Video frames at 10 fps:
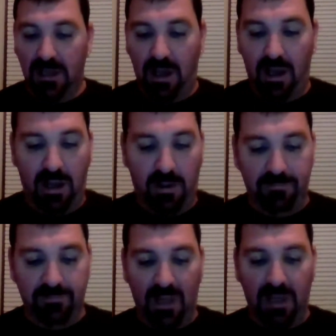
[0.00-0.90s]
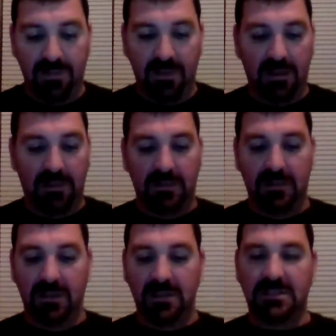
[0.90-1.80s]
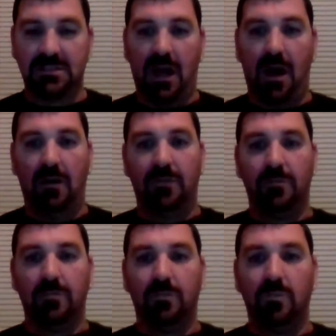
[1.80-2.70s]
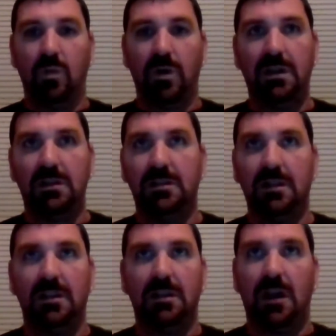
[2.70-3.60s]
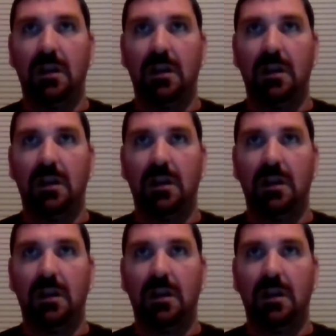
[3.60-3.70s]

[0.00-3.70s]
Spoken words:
I think this album, when he did it,